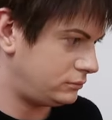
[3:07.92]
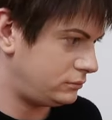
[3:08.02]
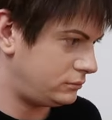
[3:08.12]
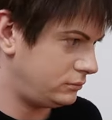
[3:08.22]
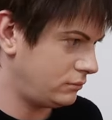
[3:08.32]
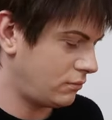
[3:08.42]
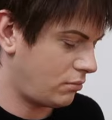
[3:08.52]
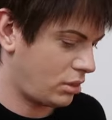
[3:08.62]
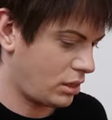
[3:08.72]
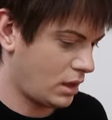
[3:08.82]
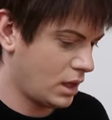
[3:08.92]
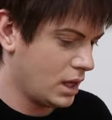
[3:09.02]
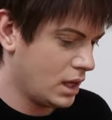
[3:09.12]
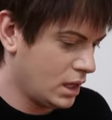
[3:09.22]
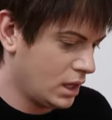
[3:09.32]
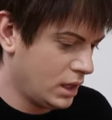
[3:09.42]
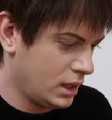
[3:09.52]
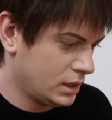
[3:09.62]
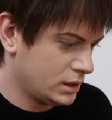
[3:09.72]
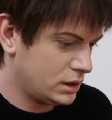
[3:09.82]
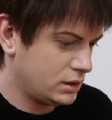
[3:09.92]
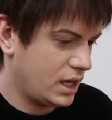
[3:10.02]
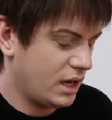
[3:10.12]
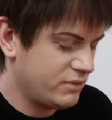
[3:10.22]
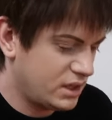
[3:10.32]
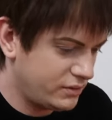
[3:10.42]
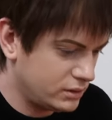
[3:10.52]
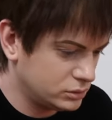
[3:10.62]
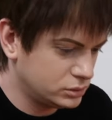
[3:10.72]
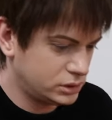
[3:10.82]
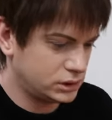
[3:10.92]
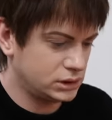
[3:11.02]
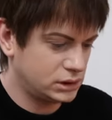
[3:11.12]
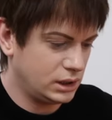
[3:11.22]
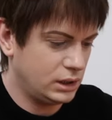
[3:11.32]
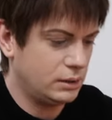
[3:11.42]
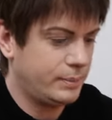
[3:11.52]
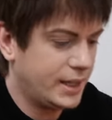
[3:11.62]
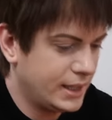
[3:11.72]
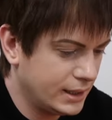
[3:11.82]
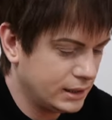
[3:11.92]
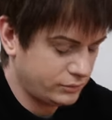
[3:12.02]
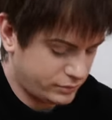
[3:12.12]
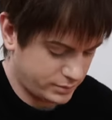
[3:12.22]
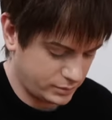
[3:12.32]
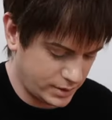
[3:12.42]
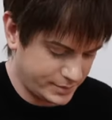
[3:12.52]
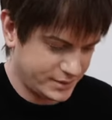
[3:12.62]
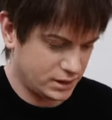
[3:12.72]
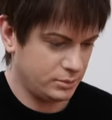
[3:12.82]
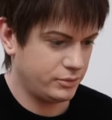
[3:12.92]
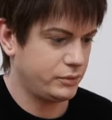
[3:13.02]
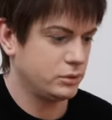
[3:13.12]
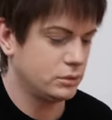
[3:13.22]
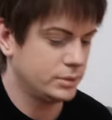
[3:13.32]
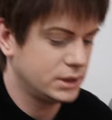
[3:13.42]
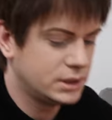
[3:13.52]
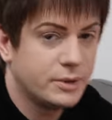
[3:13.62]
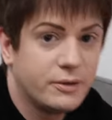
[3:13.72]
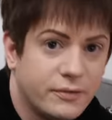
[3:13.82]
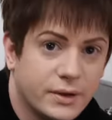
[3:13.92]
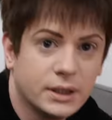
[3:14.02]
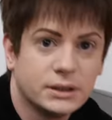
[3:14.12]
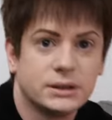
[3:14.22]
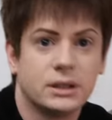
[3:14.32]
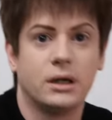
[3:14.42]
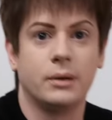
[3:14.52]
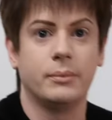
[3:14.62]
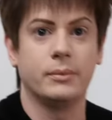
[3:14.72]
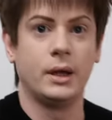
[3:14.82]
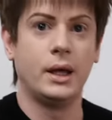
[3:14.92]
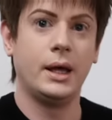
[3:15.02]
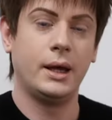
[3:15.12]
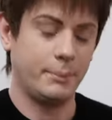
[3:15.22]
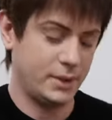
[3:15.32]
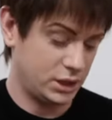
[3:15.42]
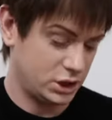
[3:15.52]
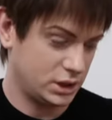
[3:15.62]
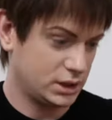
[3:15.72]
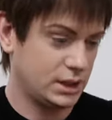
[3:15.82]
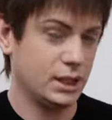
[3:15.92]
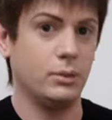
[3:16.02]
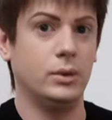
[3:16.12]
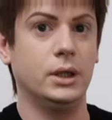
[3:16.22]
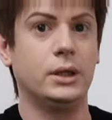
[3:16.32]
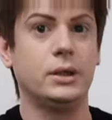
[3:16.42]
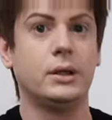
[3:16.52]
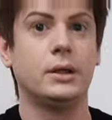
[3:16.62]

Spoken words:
the way. So yeah, I've never ordered a bag from the website before, but it's my first time managing to get one.